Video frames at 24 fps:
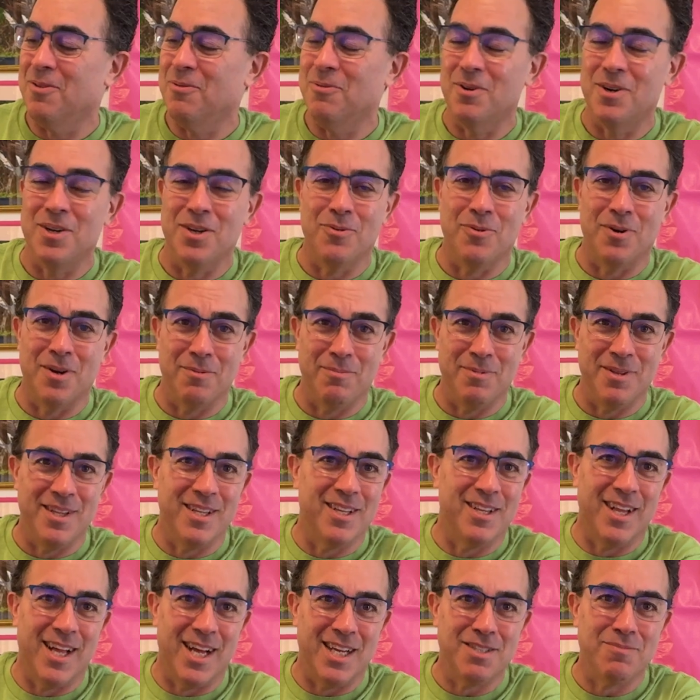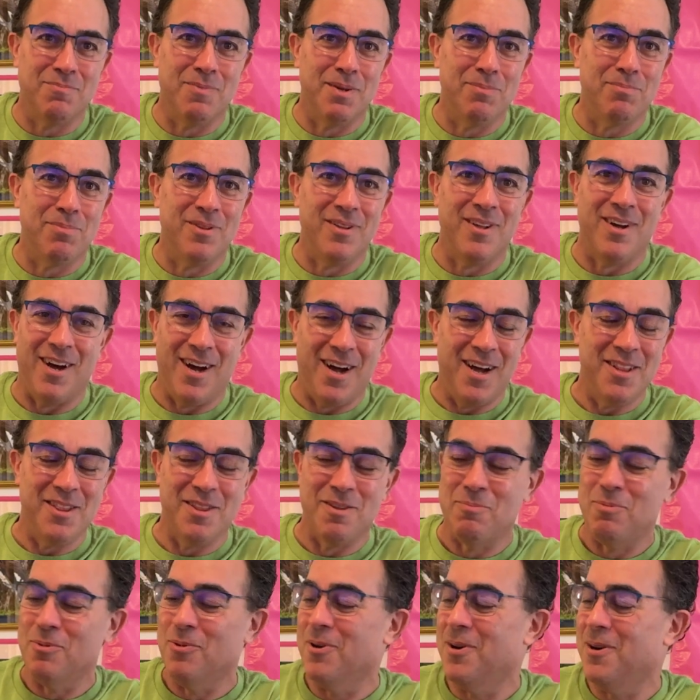where you want to be the last meeple on the
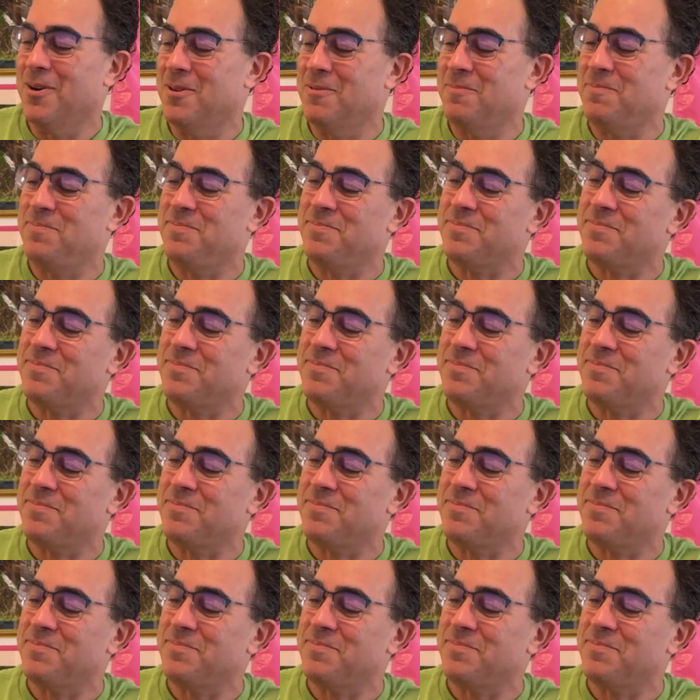board.